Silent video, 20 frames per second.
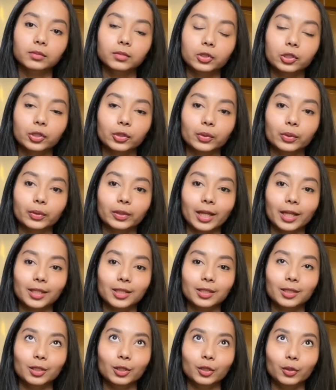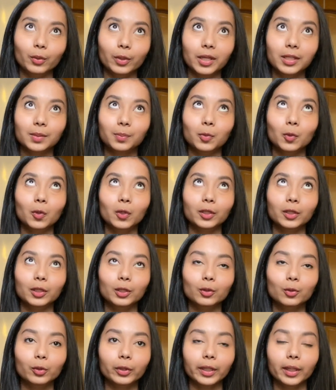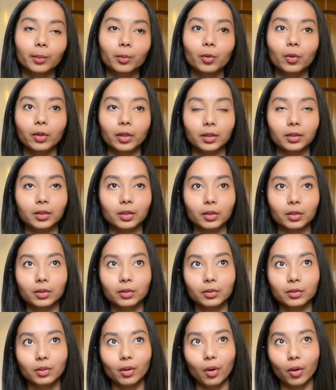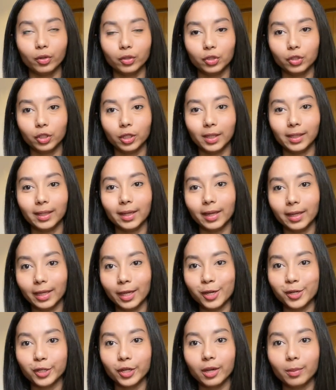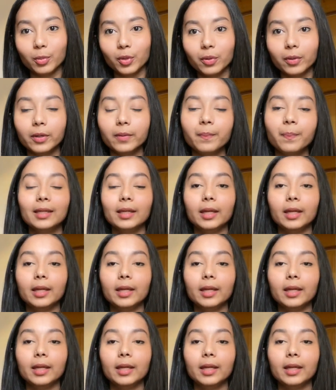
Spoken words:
So that's the US board, the UK board, and the Australia Asia board.